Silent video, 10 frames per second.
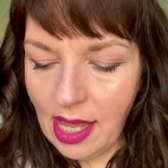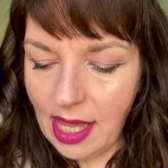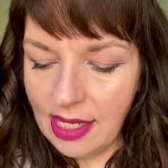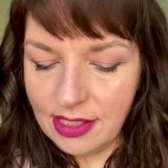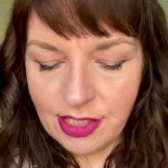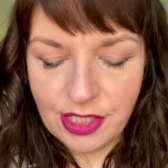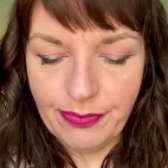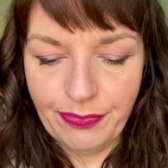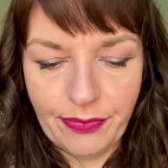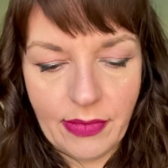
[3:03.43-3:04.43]
And
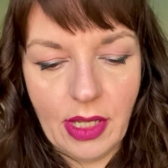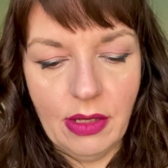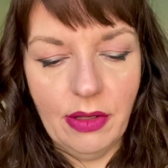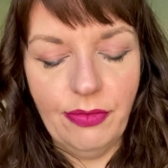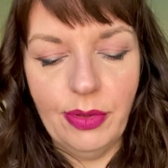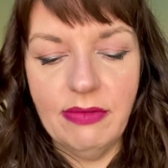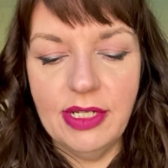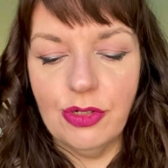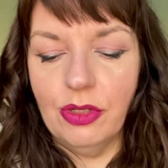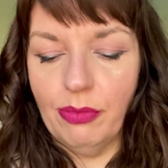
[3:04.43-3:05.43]
if we
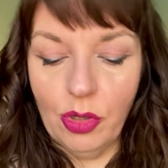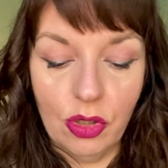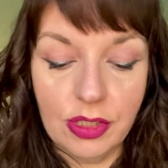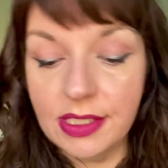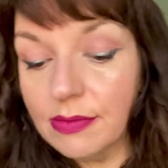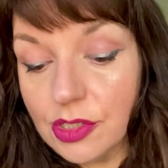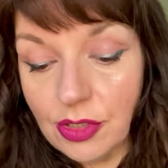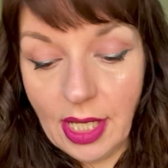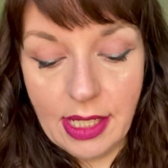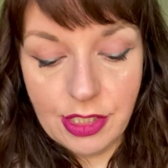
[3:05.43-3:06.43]
read on the box, as
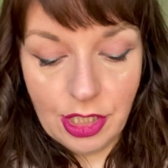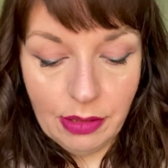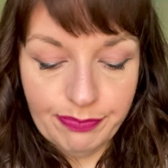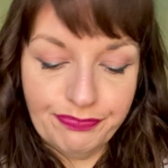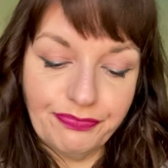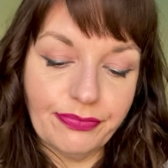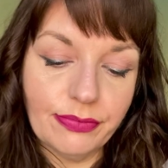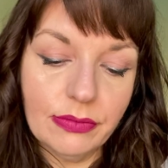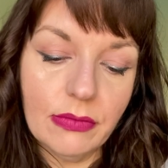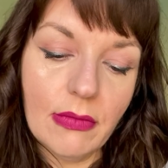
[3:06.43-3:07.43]
you can do.
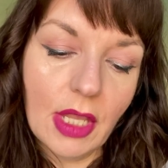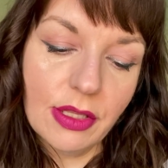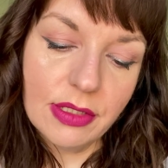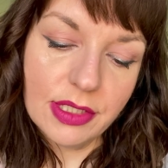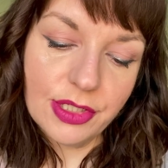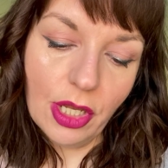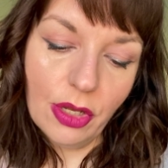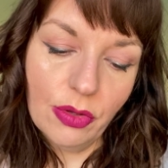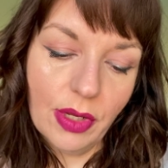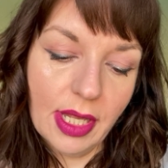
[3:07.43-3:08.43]

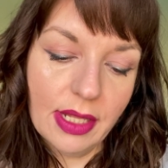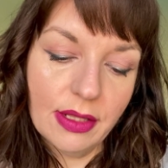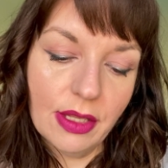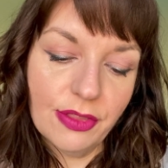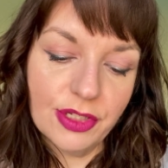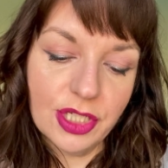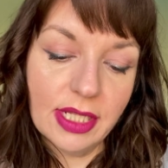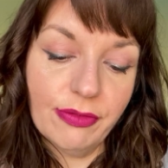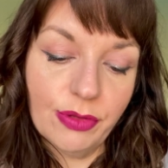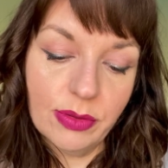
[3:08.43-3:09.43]
So in the
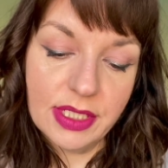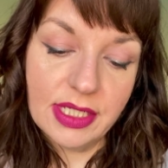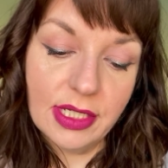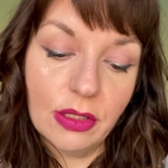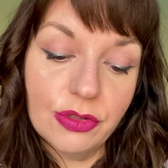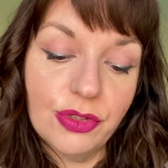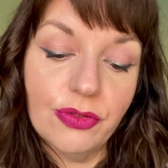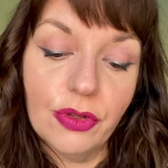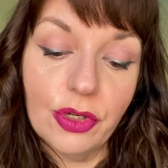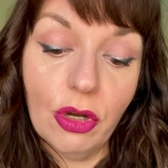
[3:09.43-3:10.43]
Gentle Fluidity Gold, you've
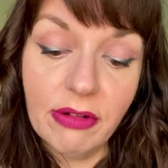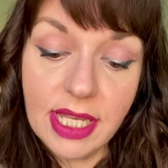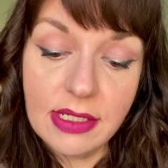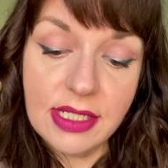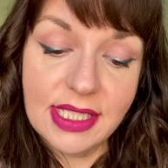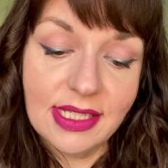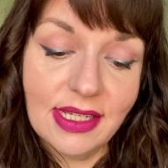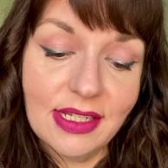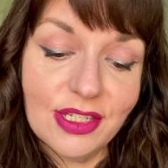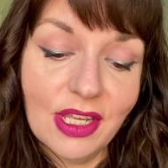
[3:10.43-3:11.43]
got the coriander
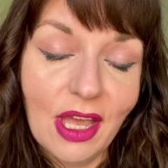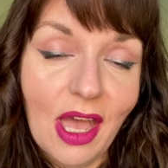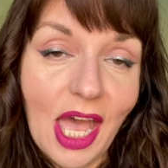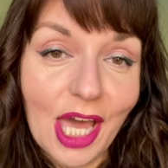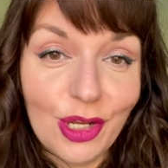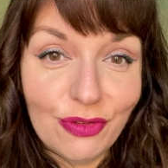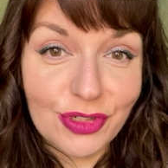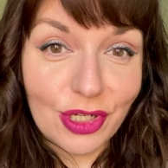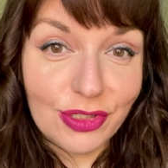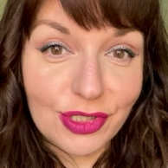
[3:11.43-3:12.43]
seed, an
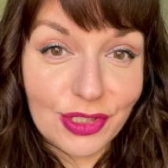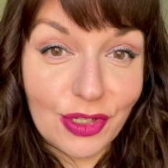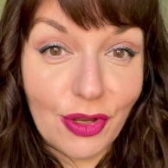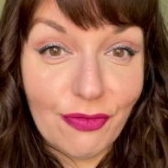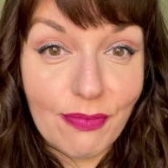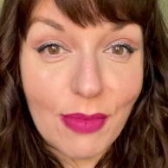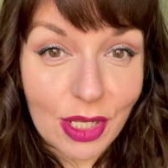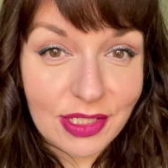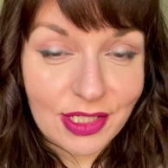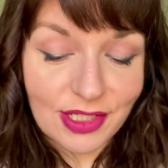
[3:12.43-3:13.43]
overdose of
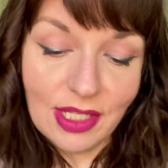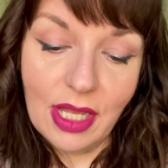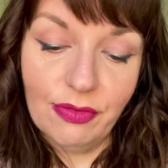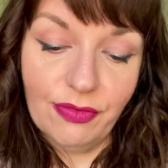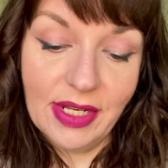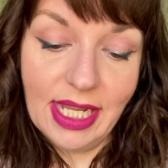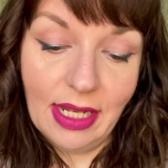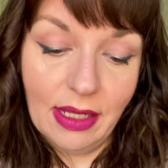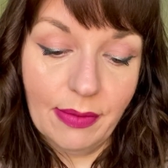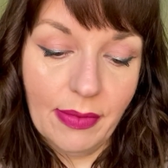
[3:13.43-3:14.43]
musks and
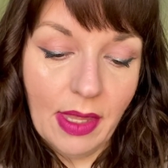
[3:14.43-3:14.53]
vanilla.